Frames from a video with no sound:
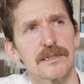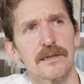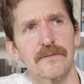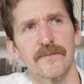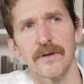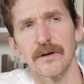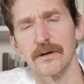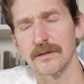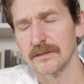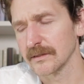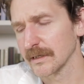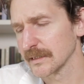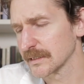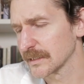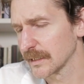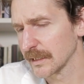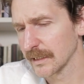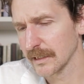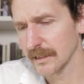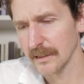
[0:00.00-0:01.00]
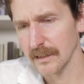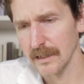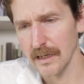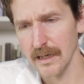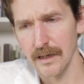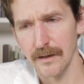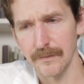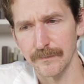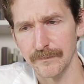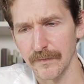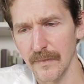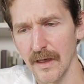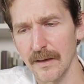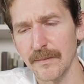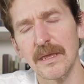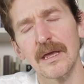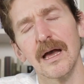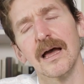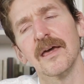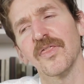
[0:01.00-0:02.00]
if you're interested in,
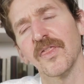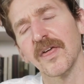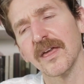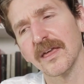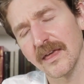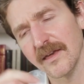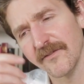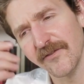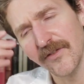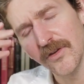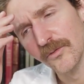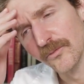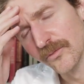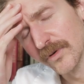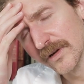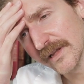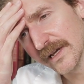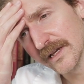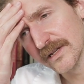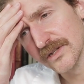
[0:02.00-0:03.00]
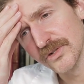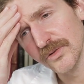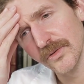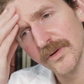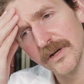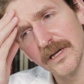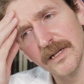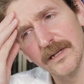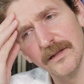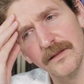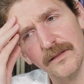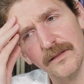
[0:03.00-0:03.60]
I think if you really enjoyed